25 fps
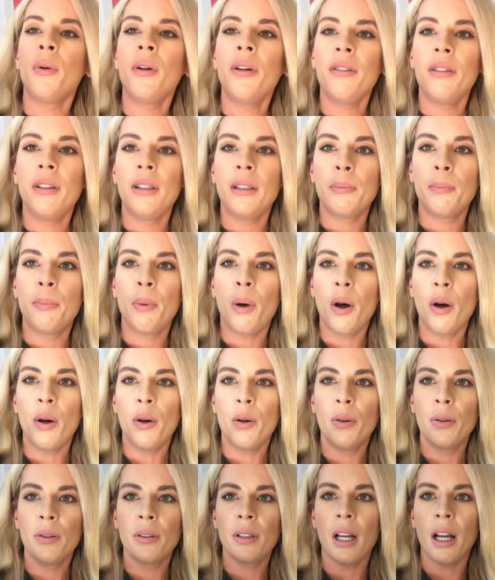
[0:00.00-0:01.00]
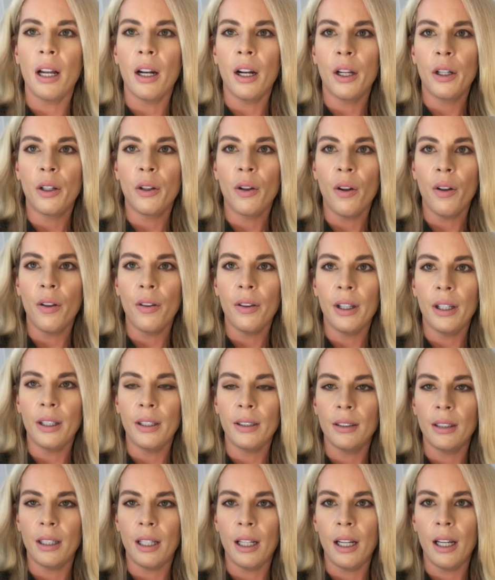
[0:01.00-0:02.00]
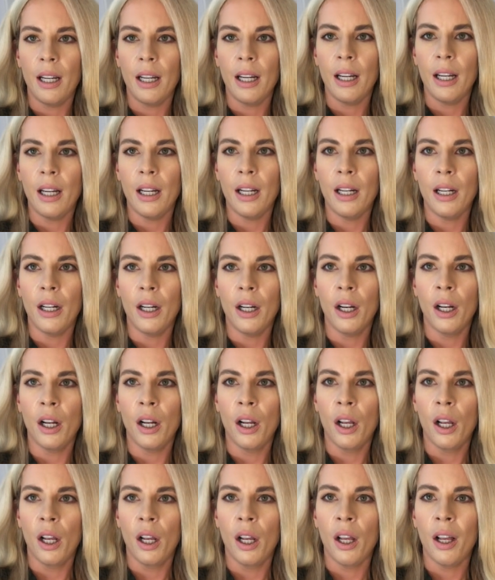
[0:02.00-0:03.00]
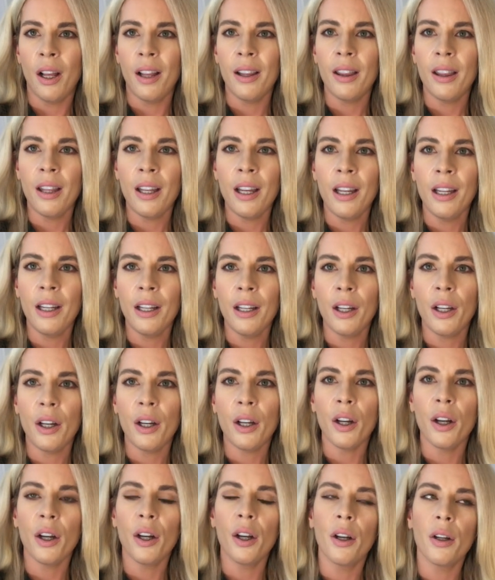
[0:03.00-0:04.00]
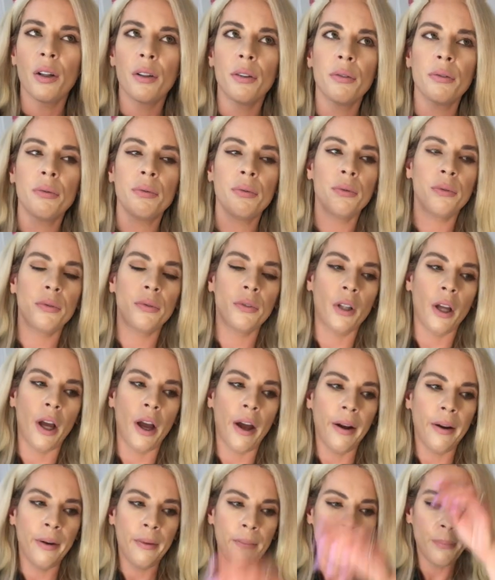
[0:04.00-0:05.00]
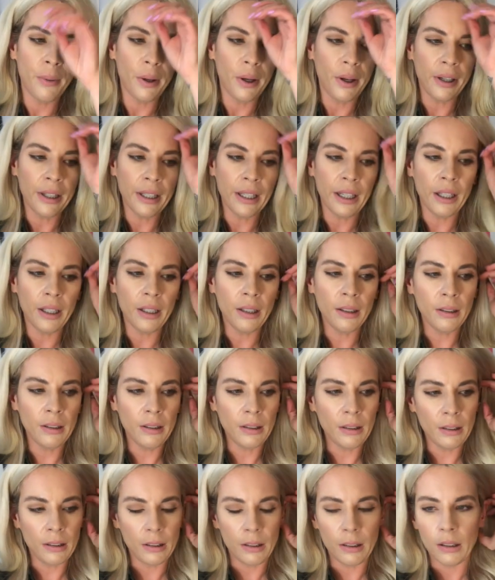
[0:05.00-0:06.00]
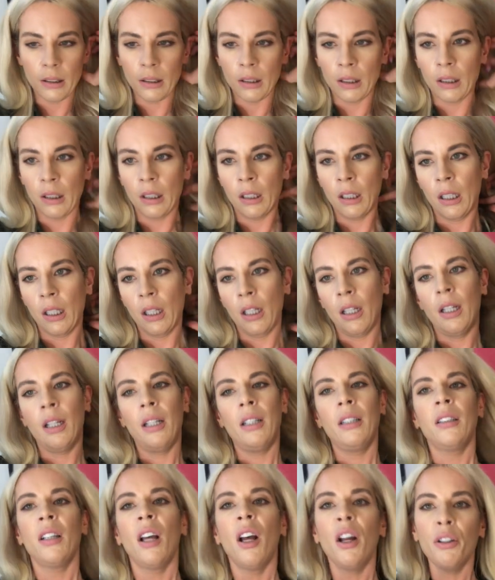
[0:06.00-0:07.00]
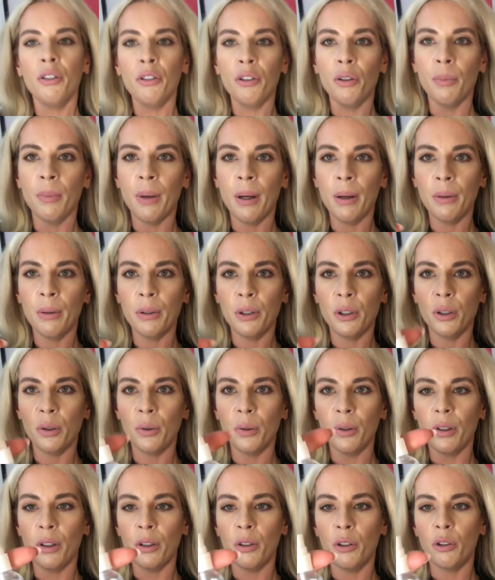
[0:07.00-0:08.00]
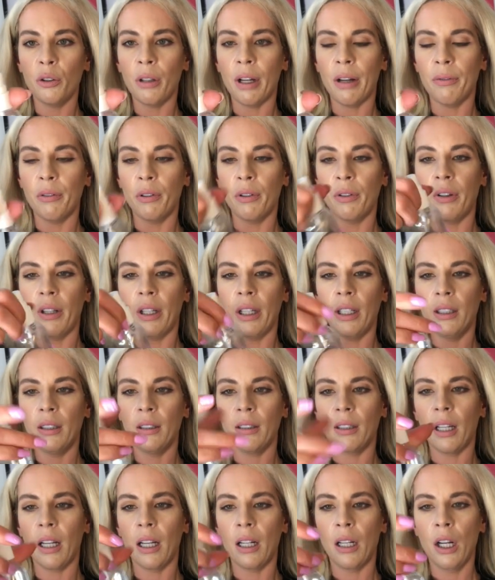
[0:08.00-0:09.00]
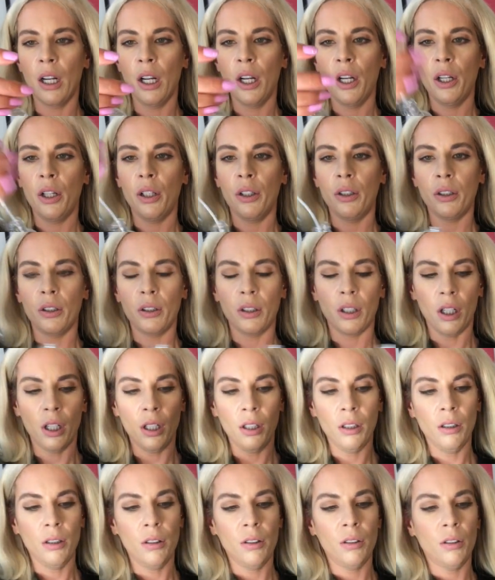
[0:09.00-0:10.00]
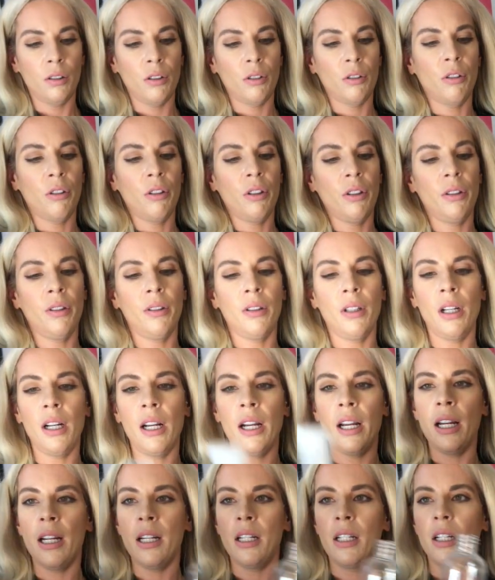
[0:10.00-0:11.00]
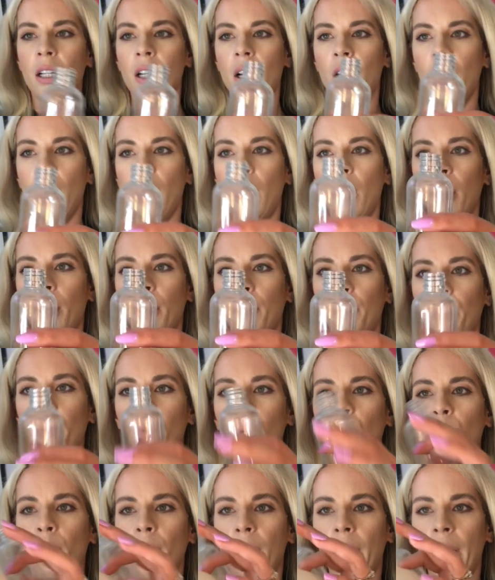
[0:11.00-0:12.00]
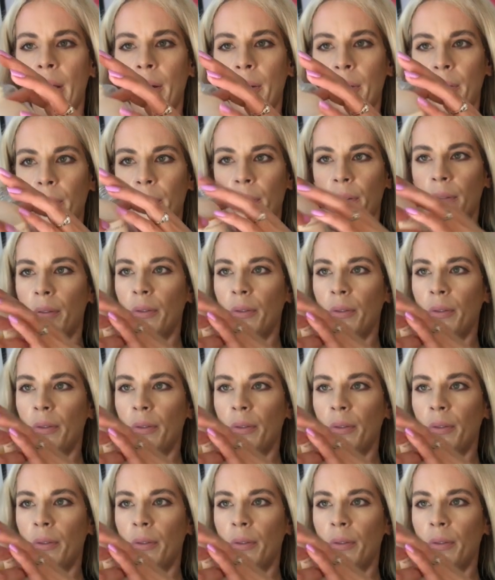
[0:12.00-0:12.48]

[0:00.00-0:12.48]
one of these bottles, and I got this in, I think, Home Bargains. It's 100ml, it's just one of those travel things, and you just unscrew the lid. I pour out